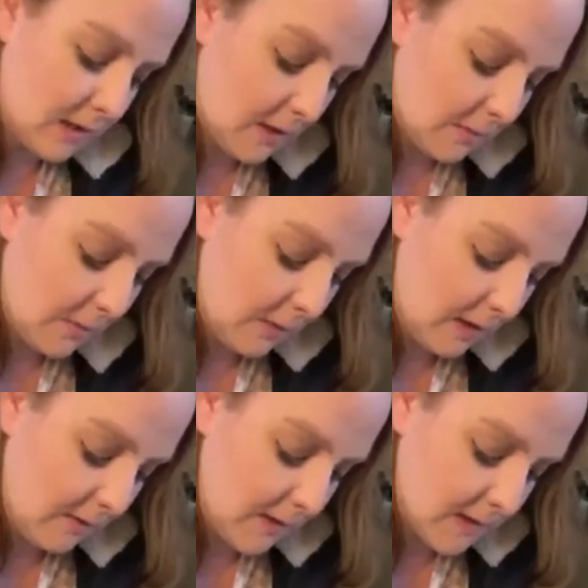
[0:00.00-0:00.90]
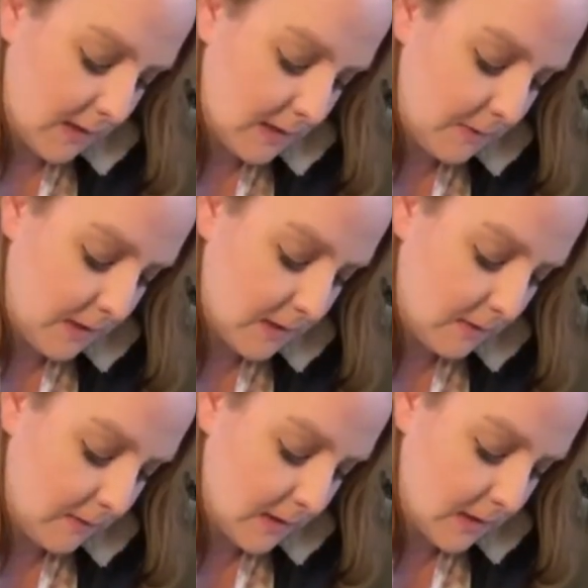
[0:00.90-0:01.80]
on the top, we have this nice
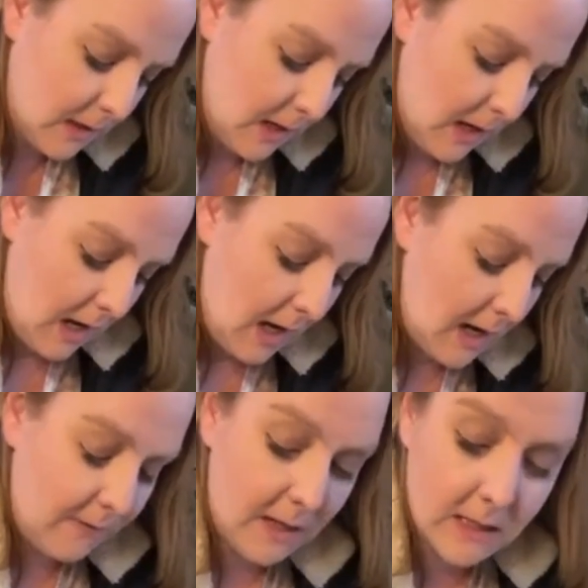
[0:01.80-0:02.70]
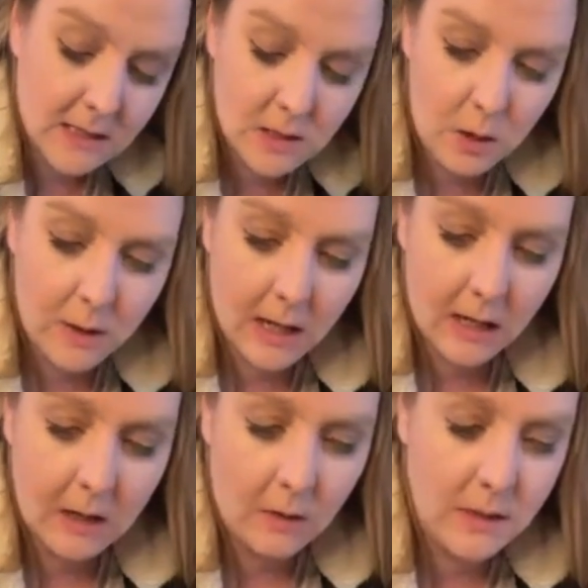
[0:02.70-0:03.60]
big surface. And if it gets too
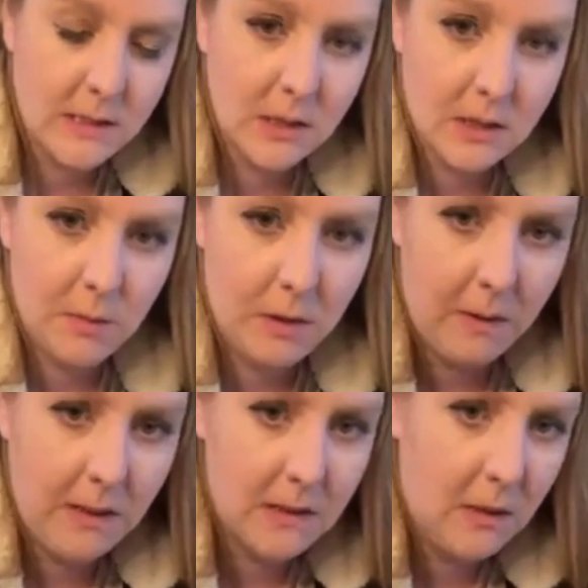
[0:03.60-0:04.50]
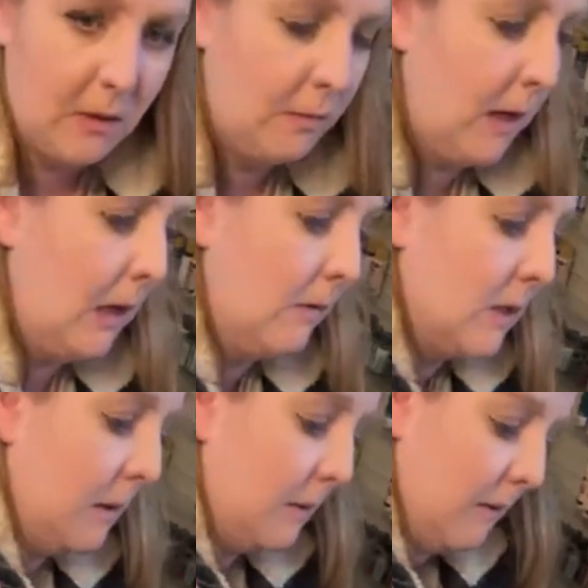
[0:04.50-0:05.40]
bad, I could always just put a base coat of
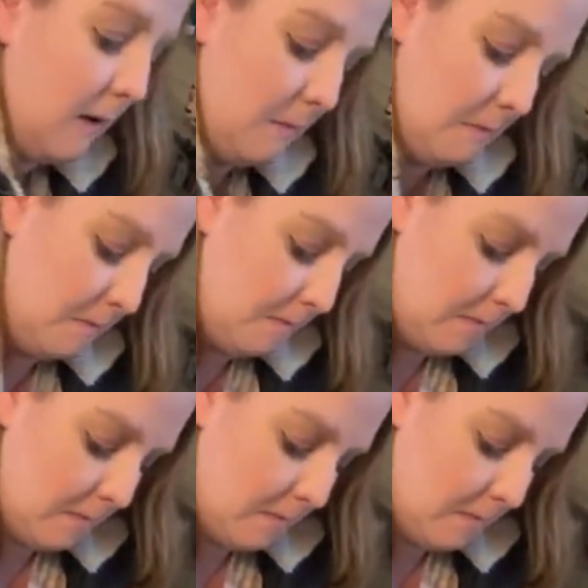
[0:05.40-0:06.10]
paint over top of it,